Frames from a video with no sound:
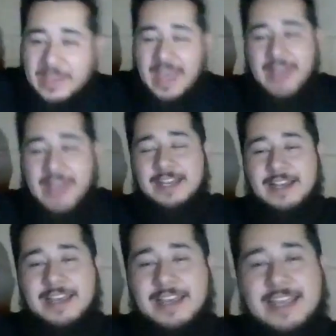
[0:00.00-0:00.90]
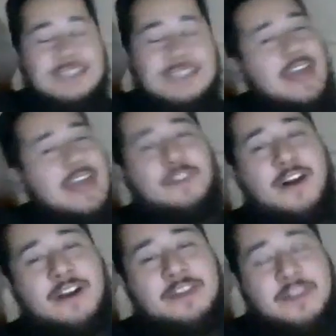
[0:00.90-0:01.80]
and it's a
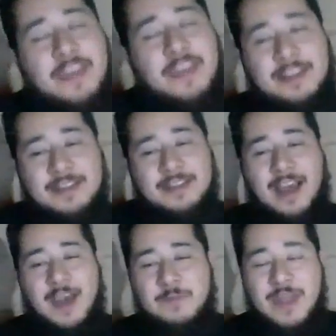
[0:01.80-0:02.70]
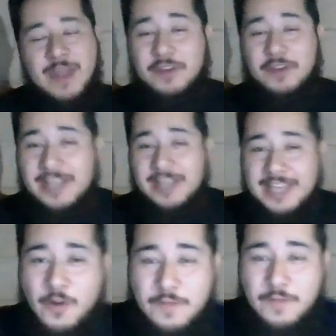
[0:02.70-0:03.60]
lifelong thing. I'm never going to get
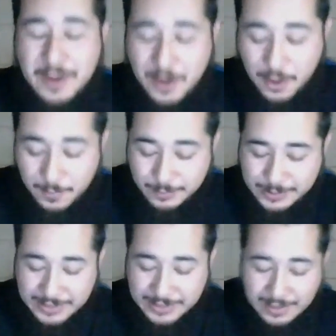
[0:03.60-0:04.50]
over the herps.